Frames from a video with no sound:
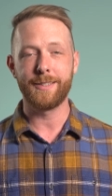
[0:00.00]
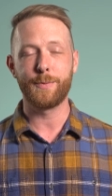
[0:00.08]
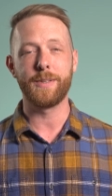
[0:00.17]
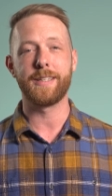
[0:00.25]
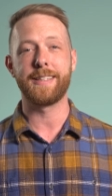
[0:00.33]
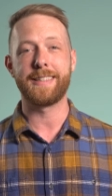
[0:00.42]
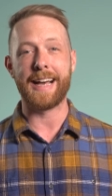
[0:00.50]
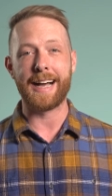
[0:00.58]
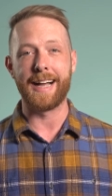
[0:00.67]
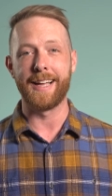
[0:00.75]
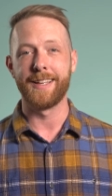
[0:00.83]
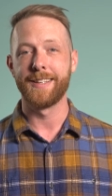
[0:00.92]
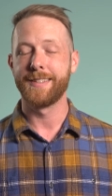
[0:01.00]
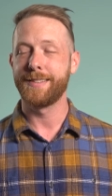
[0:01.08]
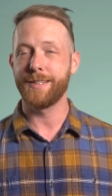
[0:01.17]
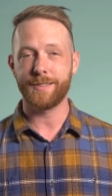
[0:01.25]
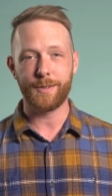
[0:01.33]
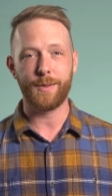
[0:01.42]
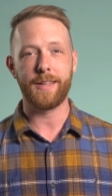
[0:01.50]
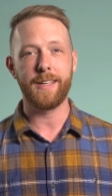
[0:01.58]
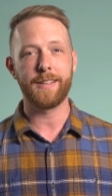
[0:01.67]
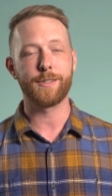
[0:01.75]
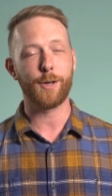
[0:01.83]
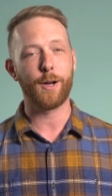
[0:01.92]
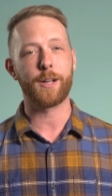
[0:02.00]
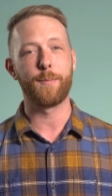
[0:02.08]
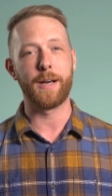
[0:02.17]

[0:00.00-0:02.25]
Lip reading: He's willing to die just so that he can talk